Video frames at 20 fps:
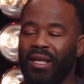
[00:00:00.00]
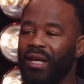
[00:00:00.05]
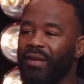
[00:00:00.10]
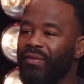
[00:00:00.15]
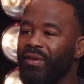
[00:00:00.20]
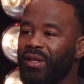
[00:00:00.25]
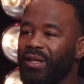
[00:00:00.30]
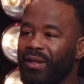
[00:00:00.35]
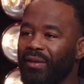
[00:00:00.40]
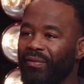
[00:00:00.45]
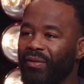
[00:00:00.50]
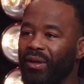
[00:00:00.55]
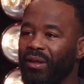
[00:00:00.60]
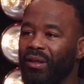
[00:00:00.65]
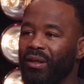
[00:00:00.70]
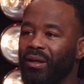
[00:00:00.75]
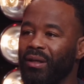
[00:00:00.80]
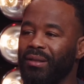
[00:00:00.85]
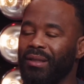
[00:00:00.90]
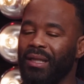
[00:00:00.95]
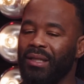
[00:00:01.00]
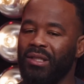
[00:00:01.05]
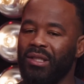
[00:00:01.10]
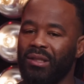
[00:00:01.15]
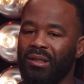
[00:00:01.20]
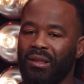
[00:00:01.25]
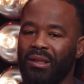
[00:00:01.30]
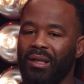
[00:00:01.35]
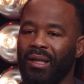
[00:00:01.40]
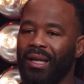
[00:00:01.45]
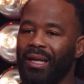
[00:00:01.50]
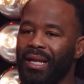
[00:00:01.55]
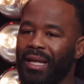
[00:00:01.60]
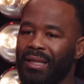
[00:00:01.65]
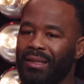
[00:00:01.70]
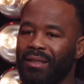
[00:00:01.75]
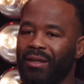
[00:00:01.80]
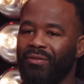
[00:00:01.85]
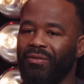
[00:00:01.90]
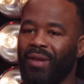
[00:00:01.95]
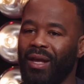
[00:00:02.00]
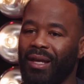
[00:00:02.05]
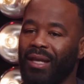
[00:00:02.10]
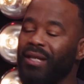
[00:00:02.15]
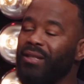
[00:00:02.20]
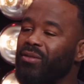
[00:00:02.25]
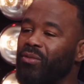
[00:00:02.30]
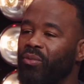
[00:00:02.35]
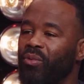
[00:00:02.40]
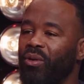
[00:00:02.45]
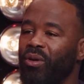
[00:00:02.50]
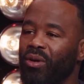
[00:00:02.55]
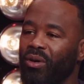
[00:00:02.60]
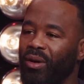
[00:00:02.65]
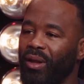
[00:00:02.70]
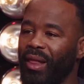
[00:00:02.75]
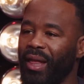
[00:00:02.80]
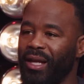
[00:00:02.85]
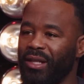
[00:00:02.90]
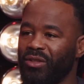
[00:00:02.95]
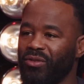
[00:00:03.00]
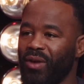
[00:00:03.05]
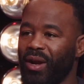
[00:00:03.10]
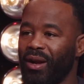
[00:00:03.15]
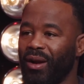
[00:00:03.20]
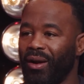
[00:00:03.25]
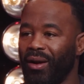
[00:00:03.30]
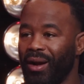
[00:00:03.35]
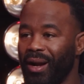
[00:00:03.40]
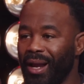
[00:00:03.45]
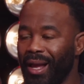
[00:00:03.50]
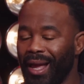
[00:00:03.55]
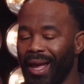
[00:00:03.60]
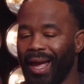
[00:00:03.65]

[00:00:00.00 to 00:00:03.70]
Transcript: giving different looks, and just looking as if like he's a world class striker